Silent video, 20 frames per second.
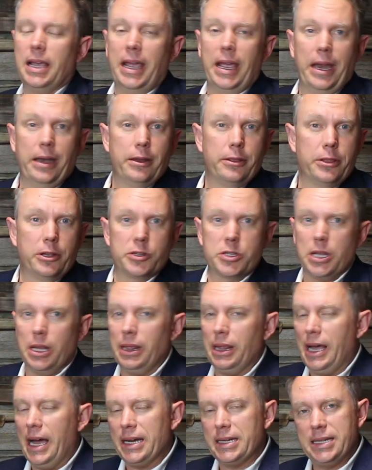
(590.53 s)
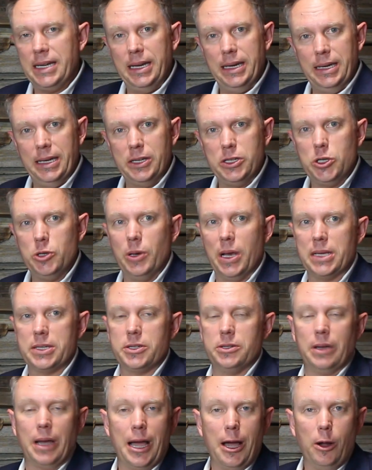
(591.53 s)
and there's a lot to get into as
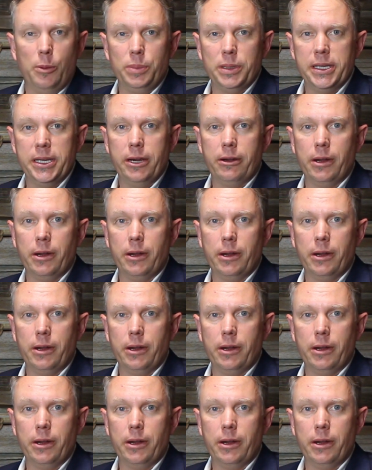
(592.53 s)
to how plea